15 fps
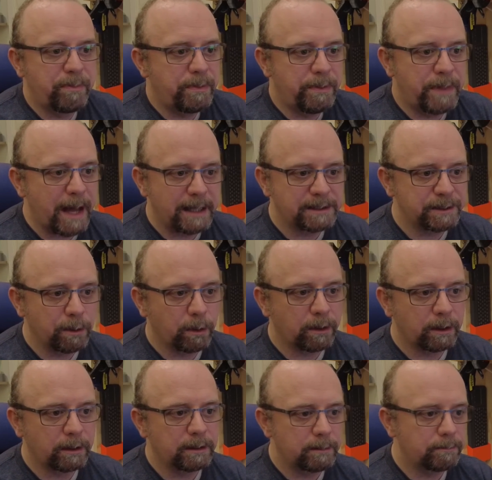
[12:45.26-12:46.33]
that's not
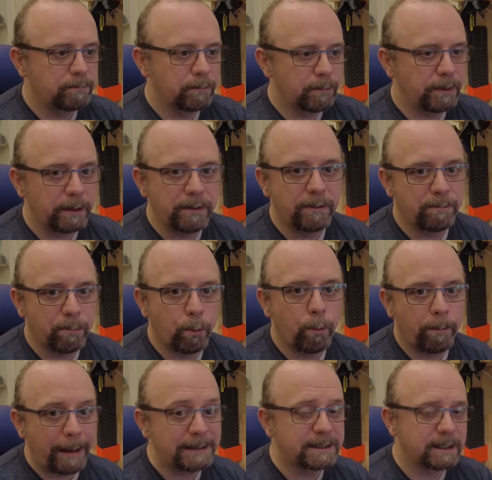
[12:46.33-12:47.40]
going to...
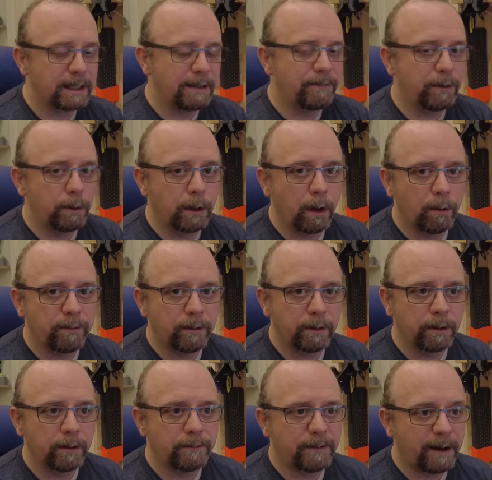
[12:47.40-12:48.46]
basically, if you go
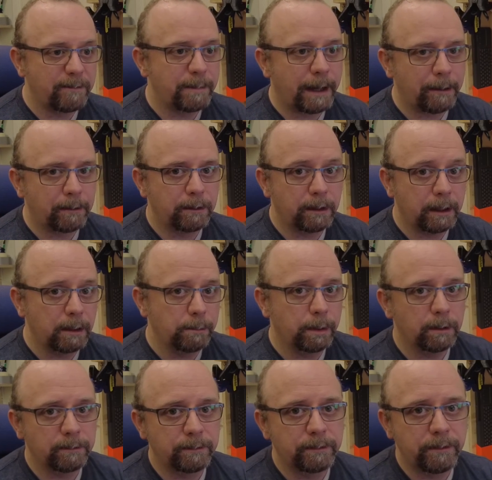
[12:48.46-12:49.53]
for £5 and
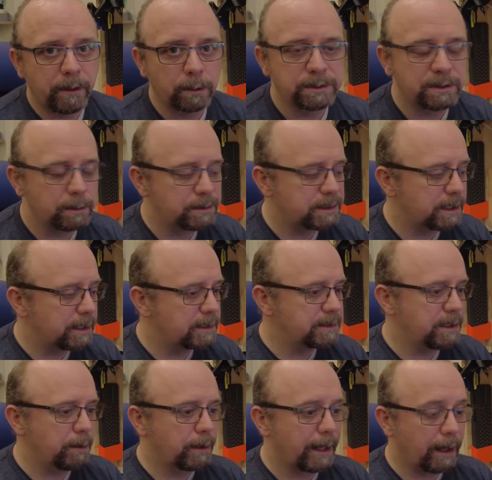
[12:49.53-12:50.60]
above, those two tiers,
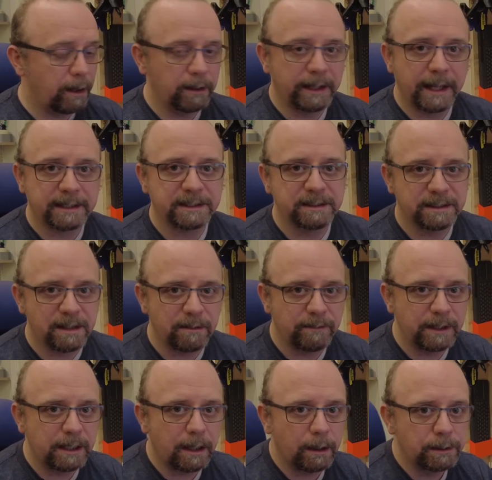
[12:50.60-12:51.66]
you get early access to the
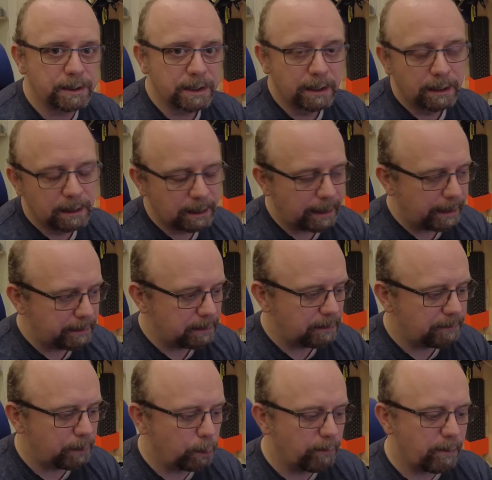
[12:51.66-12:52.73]
videos and a
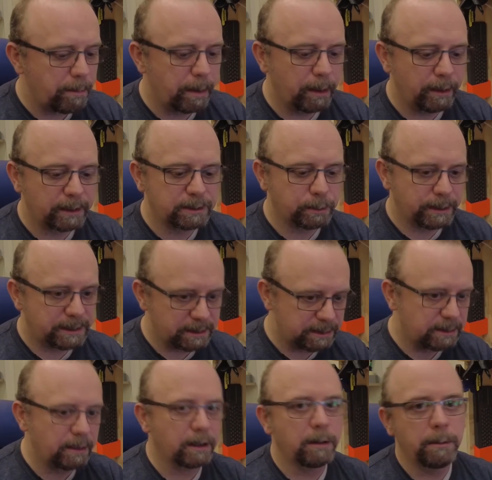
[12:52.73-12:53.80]
few other perks, which as
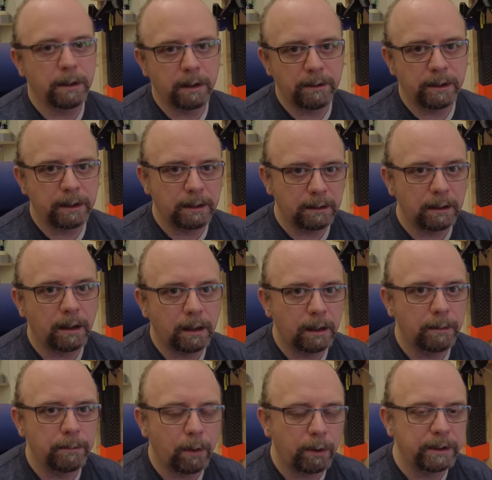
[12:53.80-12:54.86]
the
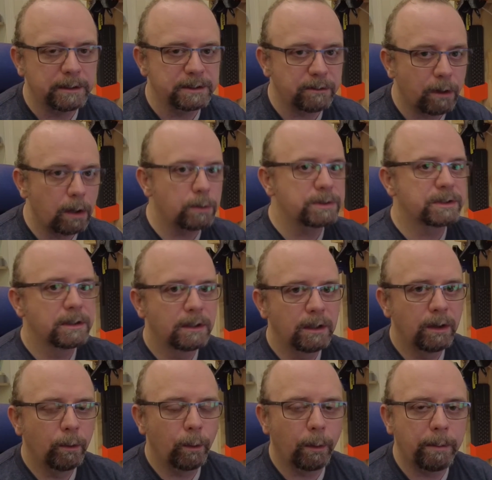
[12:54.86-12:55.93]
audience grows,
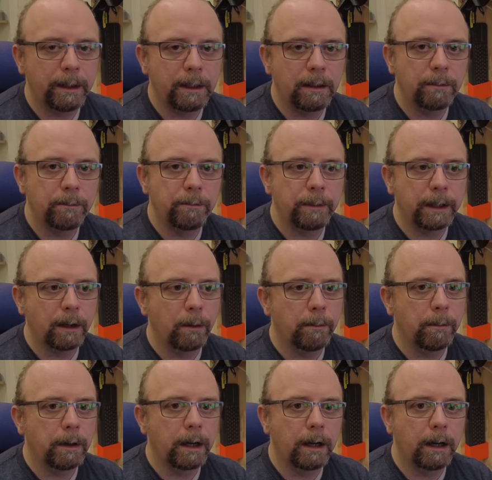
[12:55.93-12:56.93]
will become